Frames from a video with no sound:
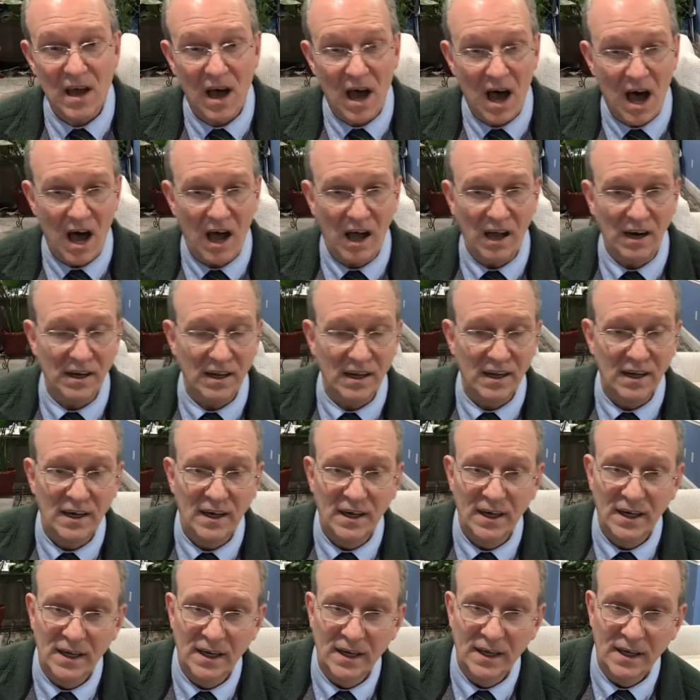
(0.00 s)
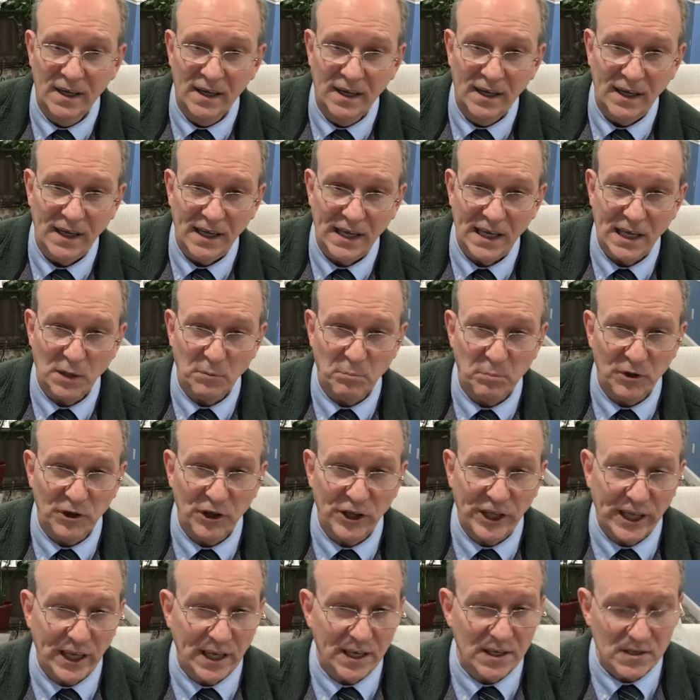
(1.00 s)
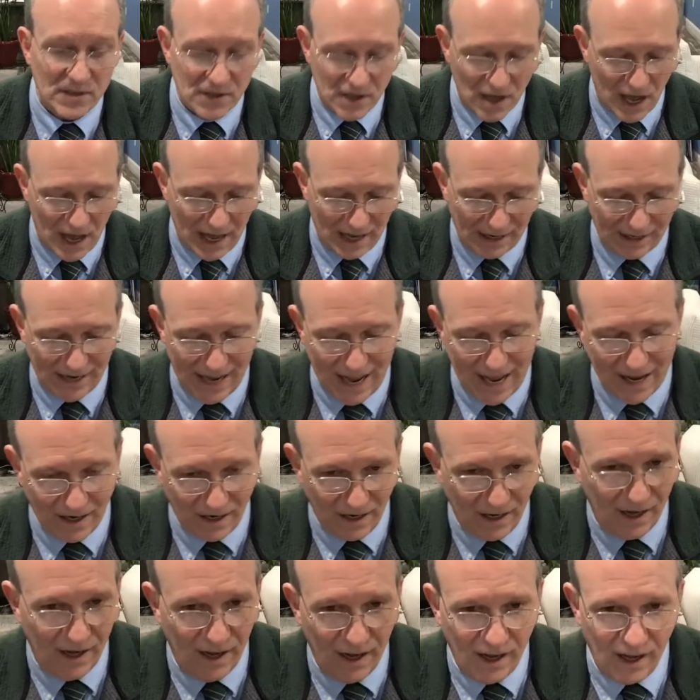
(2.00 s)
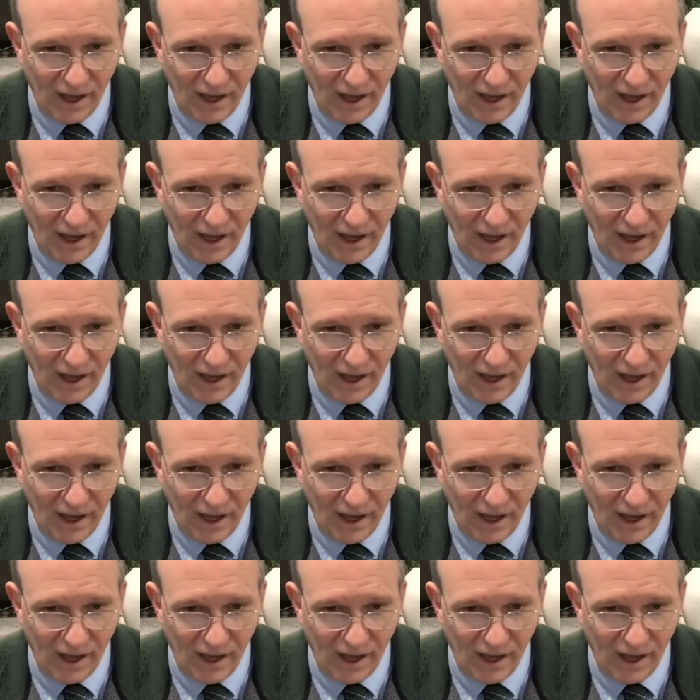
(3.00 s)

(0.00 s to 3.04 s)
God. He pleased God. And